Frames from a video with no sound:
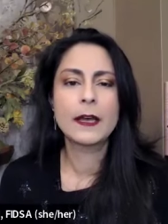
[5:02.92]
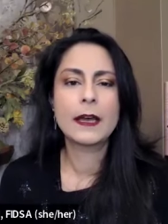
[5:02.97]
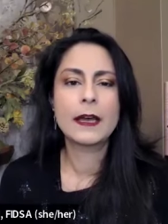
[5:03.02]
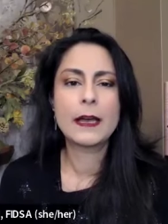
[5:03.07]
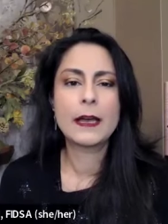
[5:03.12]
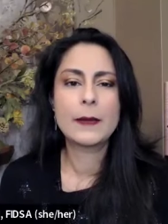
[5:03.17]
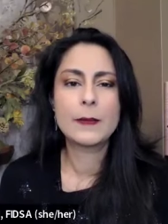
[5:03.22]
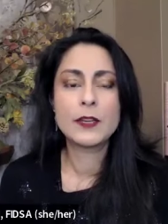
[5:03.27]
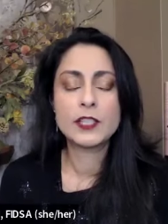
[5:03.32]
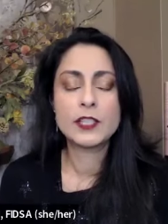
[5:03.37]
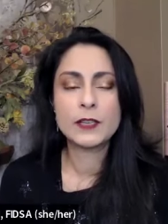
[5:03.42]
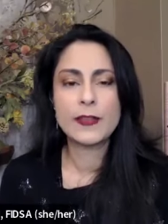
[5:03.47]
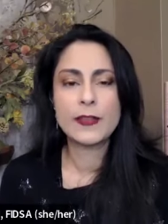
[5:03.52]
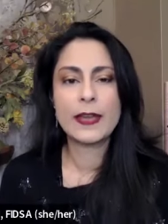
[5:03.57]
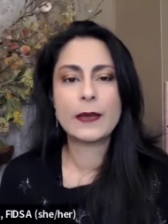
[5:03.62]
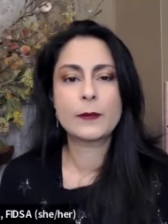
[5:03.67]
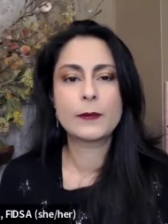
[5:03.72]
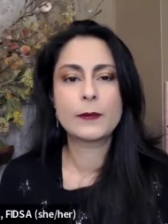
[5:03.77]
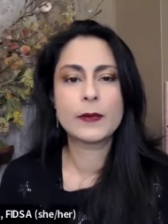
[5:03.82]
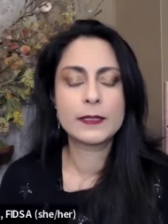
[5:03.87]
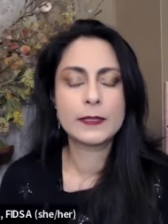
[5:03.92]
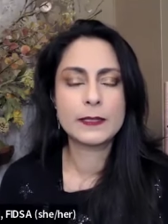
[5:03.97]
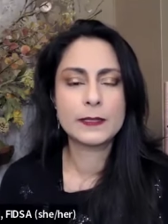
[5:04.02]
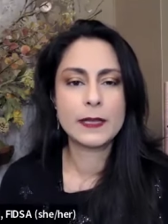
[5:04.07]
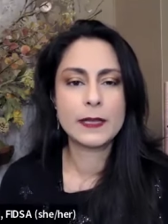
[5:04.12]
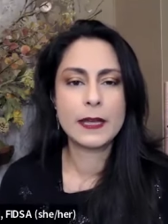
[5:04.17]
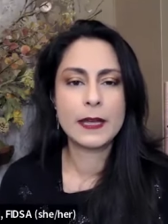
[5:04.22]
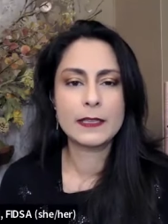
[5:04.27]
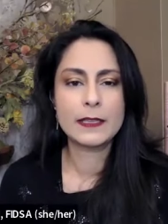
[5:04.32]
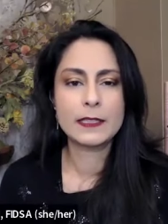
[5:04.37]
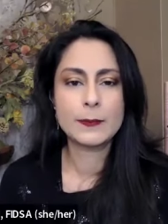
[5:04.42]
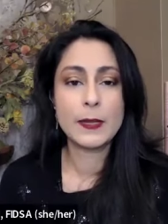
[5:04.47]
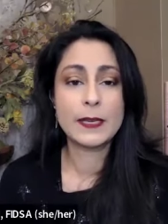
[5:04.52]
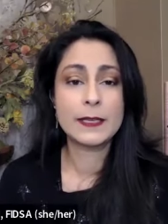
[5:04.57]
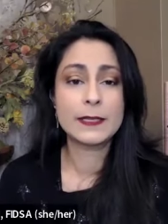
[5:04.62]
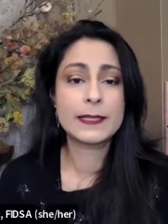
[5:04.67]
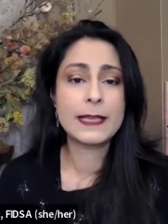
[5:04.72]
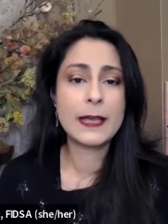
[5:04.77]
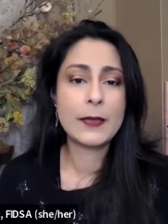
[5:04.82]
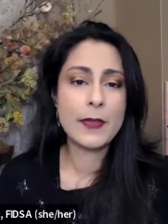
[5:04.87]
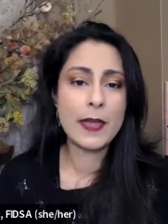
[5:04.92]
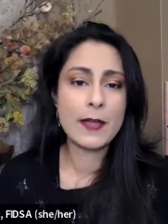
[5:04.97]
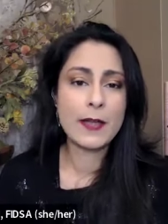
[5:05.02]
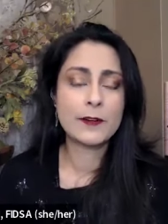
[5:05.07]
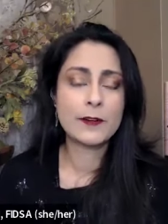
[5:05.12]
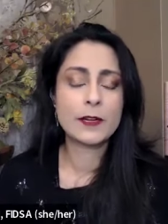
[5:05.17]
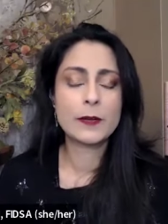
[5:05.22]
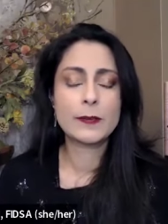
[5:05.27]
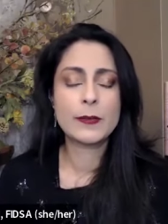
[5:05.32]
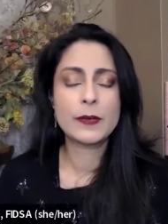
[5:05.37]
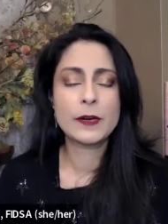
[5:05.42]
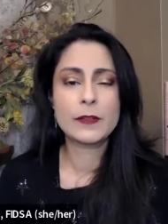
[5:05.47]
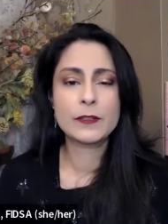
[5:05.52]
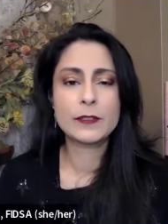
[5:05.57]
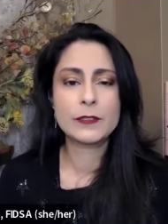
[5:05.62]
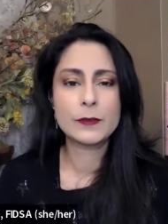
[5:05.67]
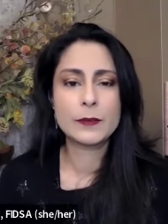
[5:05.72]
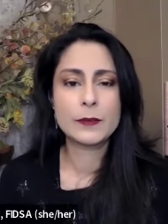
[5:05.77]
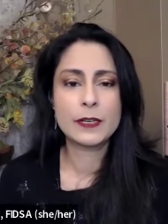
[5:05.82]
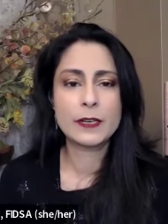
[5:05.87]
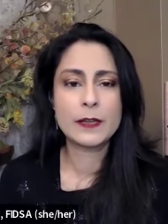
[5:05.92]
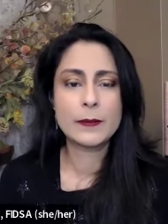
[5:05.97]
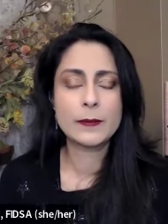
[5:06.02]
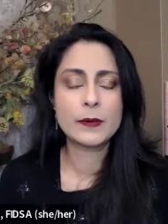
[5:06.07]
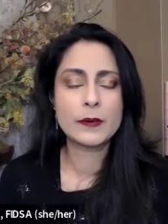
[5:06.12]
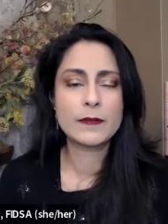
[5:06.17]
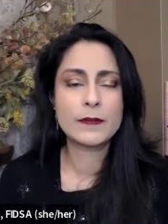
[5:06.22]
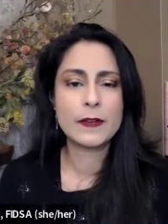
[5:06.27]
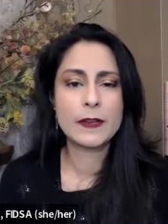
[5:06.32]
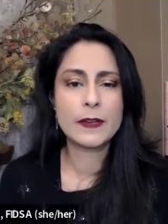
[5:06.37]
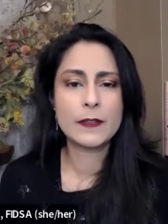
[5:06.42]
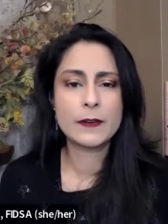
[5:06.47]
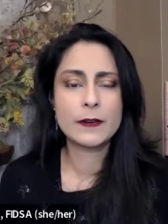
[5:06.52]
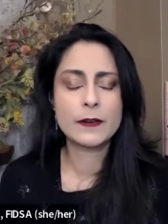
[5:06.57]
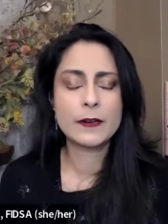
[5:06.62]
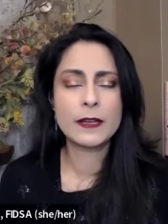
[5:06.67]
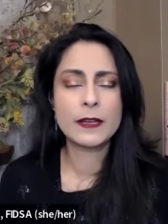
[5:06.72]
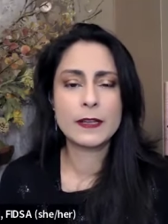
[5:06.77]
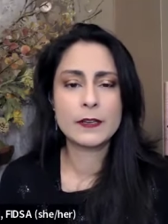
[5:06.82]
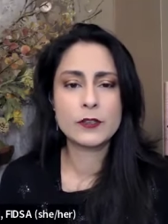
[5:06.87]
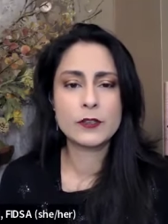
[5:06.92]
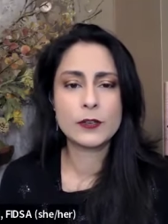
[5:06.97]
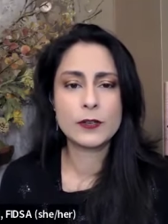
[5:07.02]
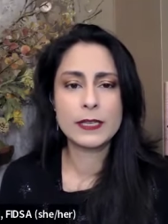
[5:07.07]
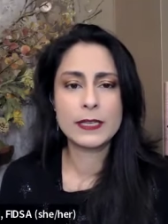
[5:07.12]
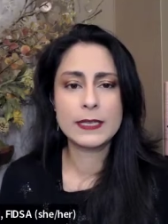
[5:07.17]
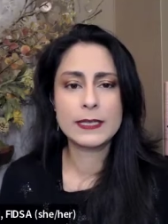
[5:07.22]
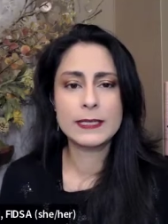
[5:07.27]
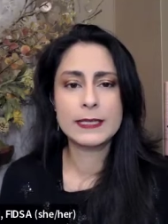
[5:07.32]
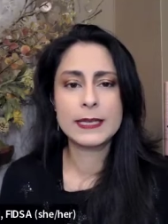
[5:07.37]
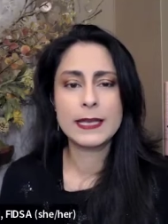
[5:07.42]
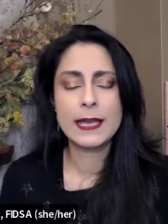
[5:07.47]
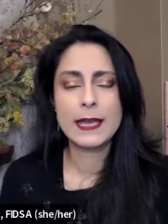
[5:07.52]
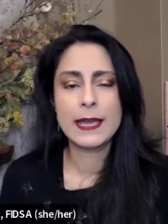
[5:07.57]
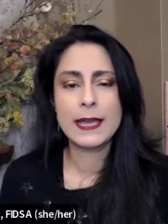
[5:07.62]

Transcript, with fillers: Uh, much of that was uh, spent in South Africa, but also in a number of other countries.